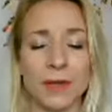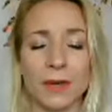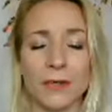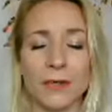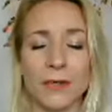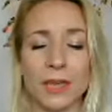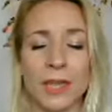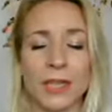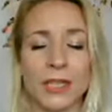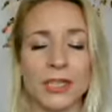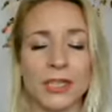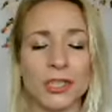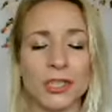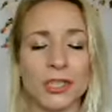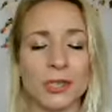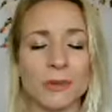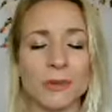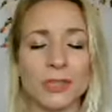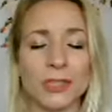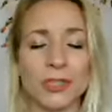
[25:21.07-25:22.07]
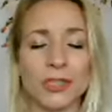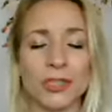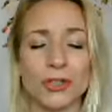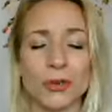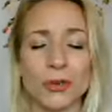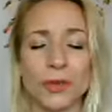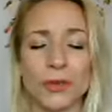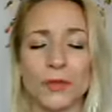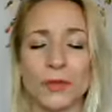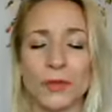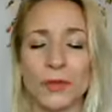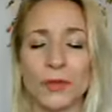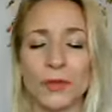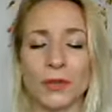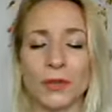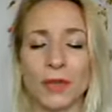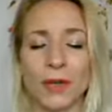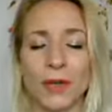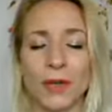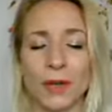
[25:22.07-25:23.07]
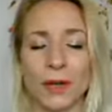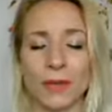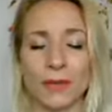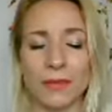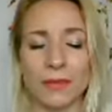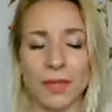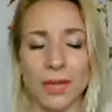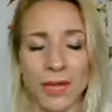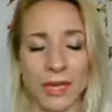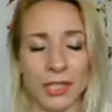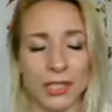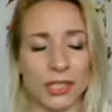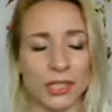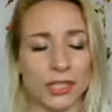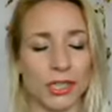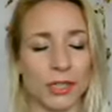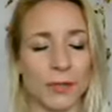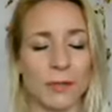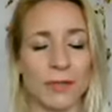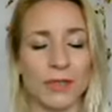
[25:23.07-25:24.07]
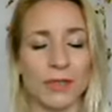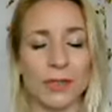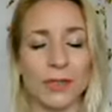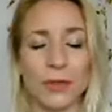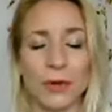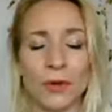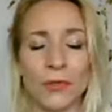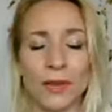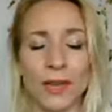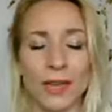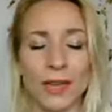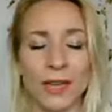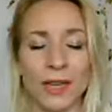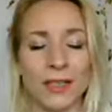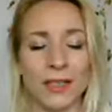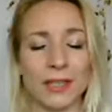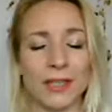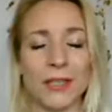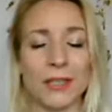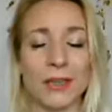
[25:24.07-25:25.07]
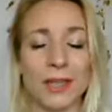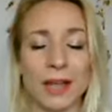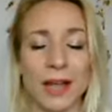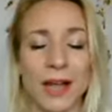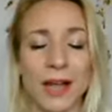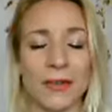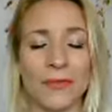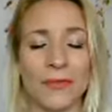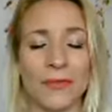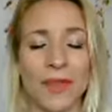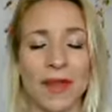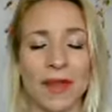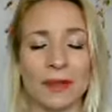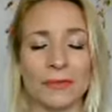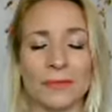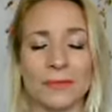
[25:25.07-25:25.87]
relationships are joyful, relationships are loving, and that you can have that.